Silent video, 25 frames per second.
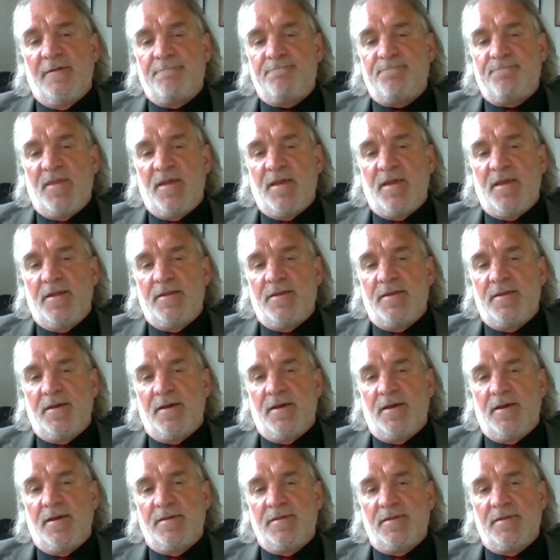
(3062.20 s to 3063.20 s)
and
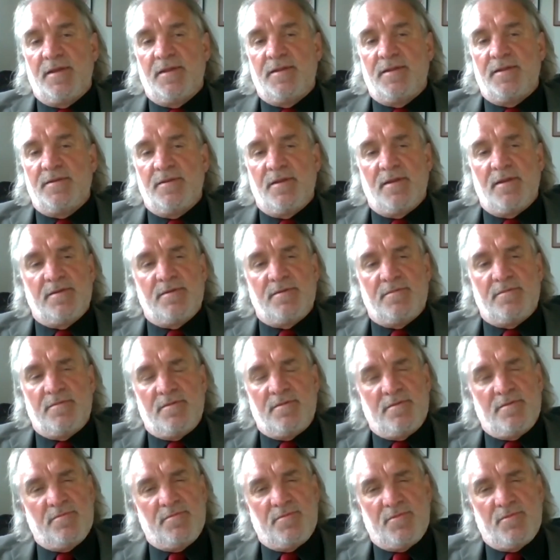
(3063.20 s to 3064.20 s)

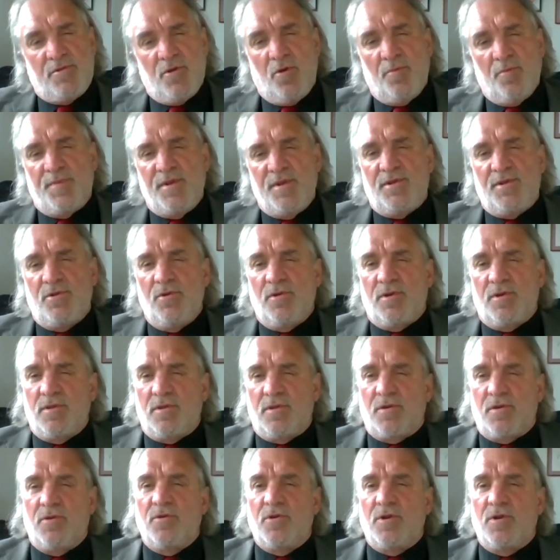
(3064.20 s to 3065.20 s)
don't be too
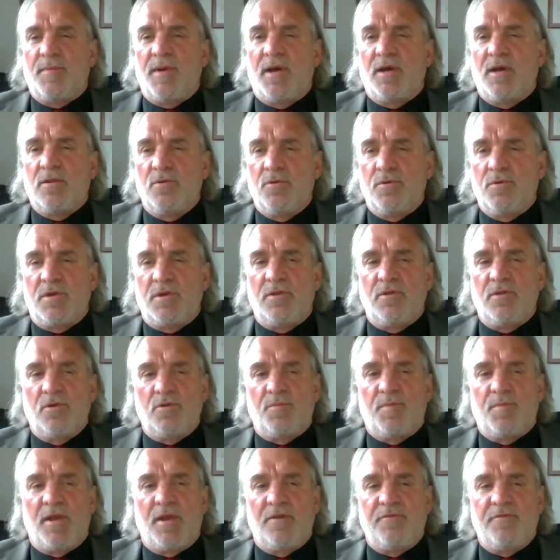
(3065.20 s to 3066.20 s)
concerned about losing those
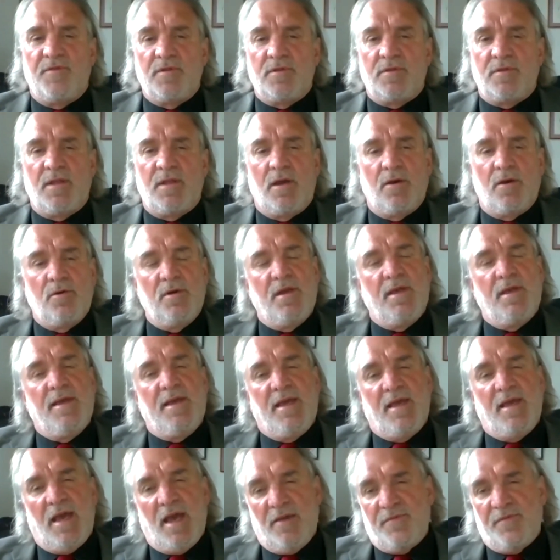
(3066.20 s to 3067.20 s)
benefits. Now,
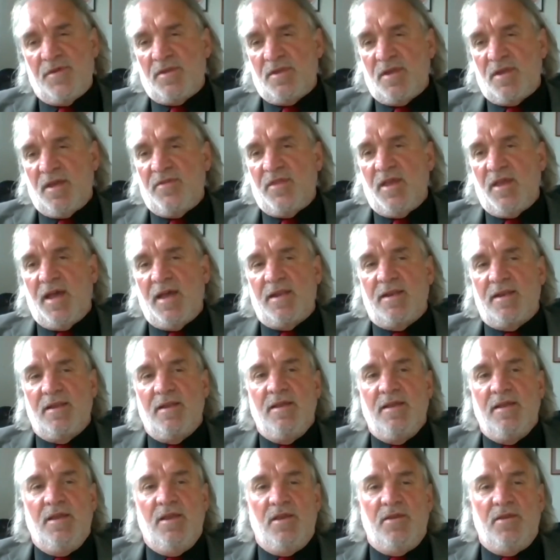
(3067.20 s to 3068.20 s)
having said that,
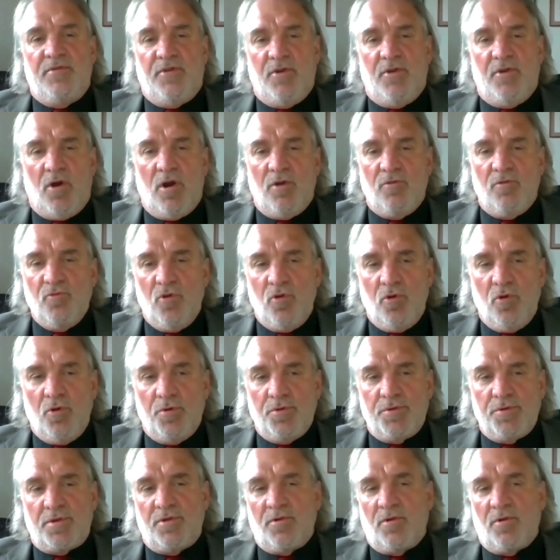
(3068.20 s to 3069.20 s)
there are
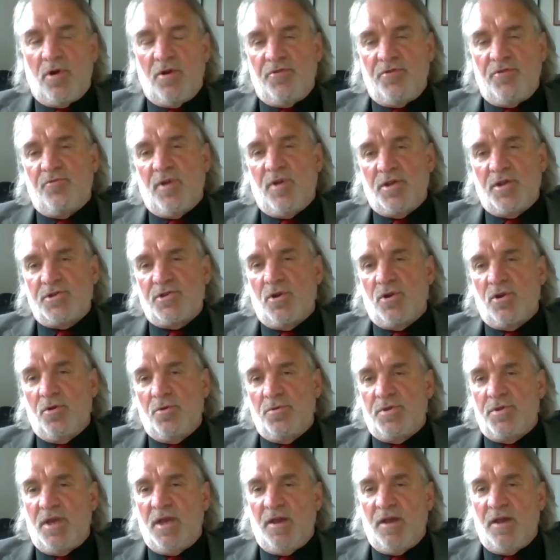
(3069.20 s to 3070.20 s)
rules, there are
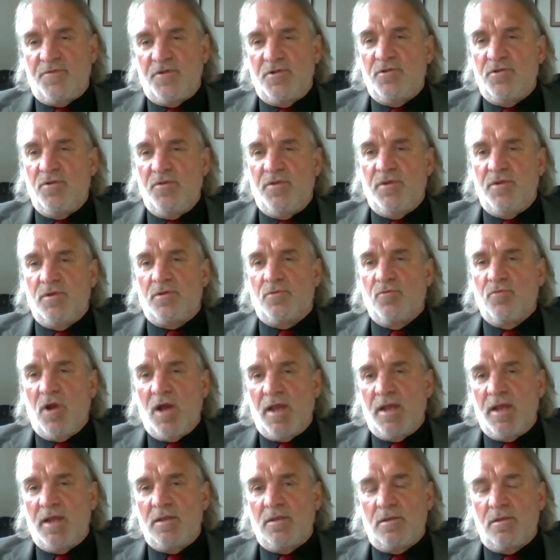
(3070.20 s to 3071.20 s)
thresholds, you have to do this
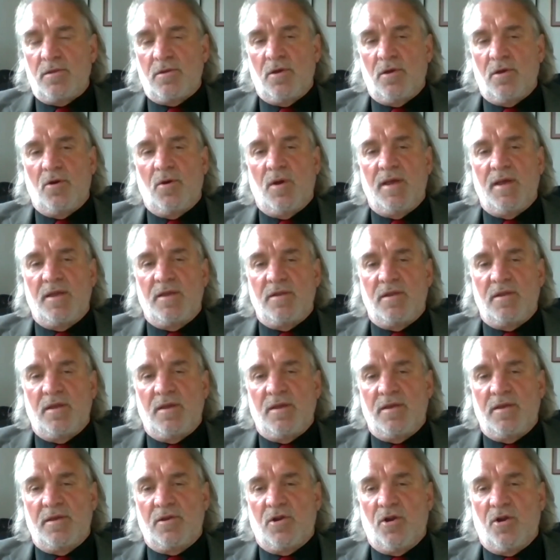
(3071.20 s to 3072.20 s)
right. So I
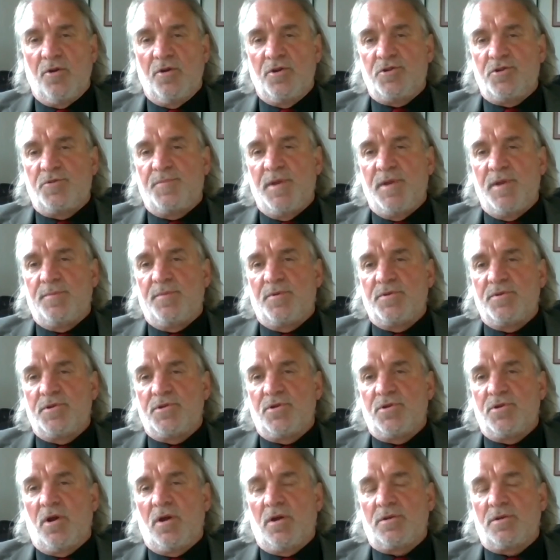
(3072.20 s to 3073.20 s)
encourage people to
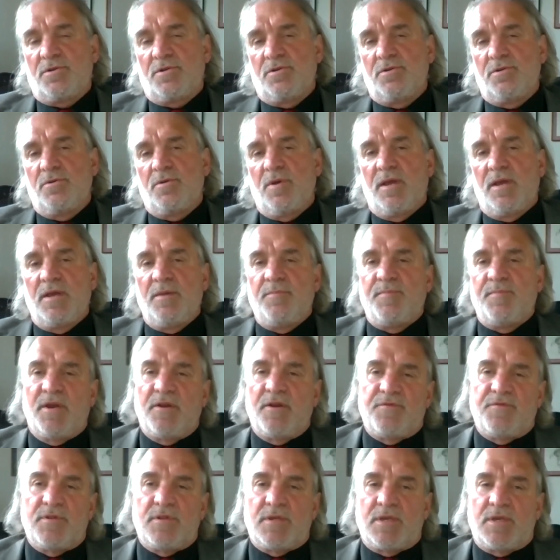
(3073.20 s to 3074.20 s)
talk to a
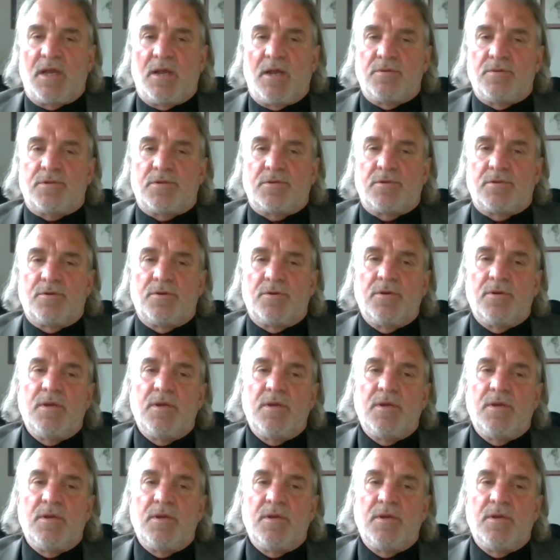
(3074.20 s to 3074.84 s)
benefits counselor